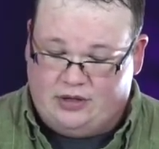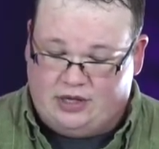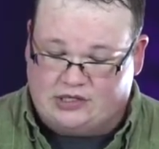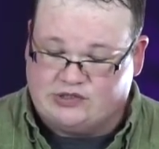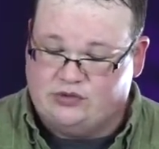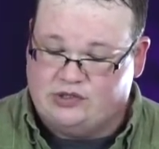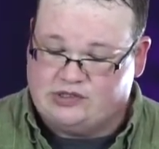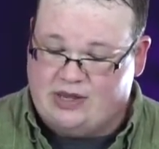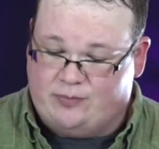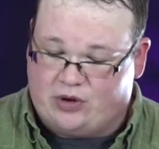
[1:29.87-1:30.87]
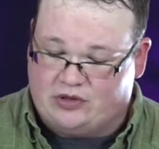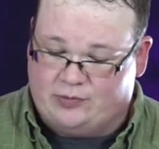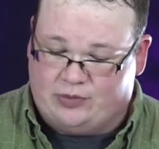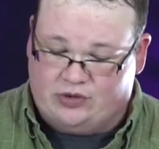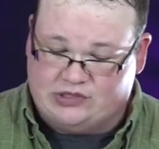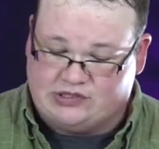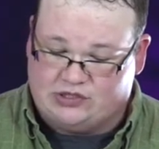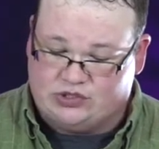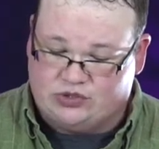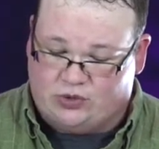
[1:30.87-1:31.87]
As soon as they brought the boats to
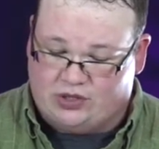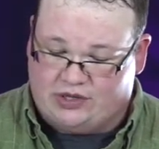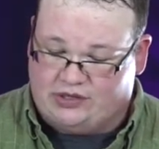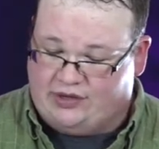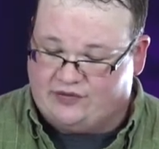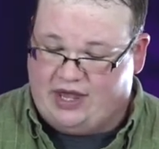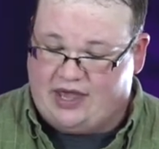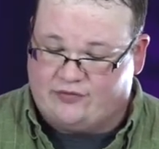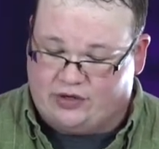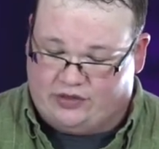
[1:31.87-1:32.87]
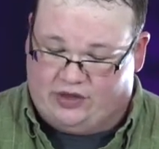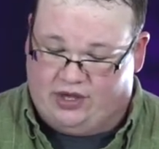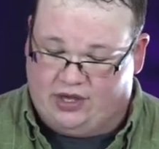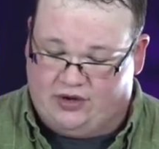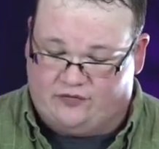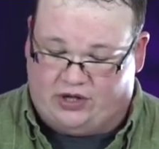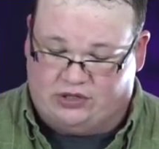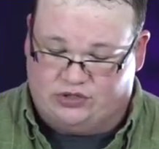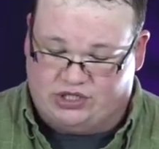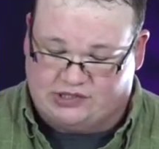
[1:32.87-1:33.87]
the shore, they left everything and
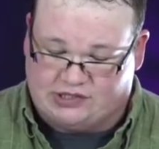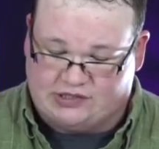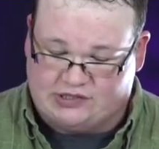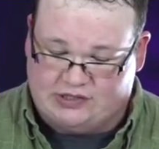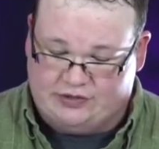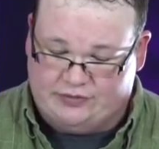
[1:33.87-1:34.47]
followed Jesus.